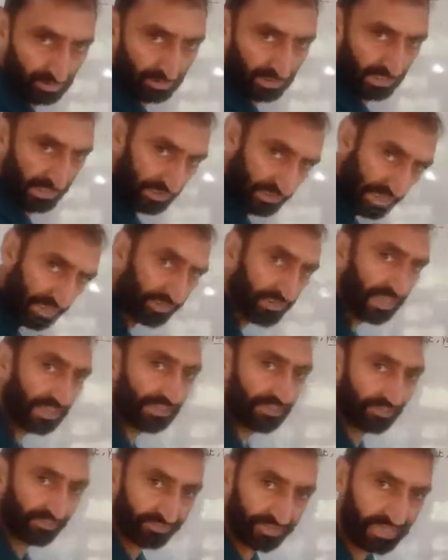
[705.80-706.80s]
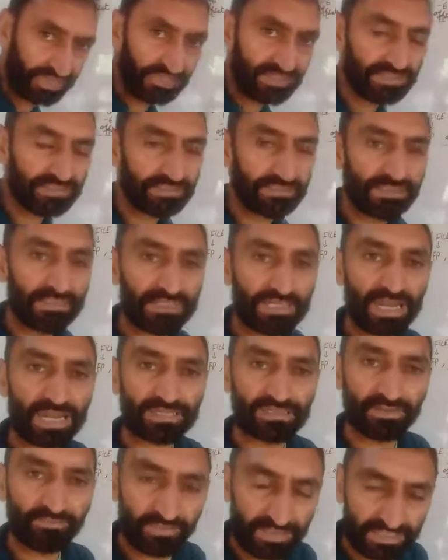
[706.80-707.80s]
Either the cursor is
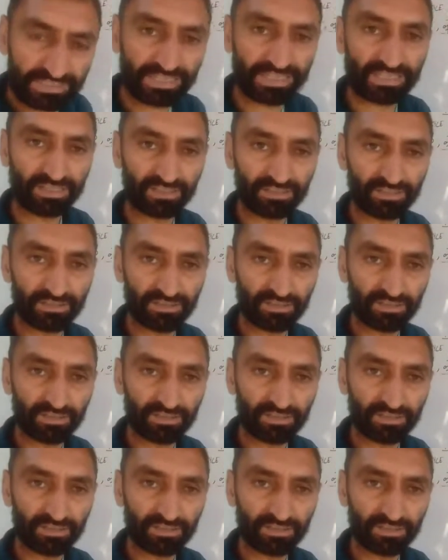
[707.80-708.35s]
at the beginning.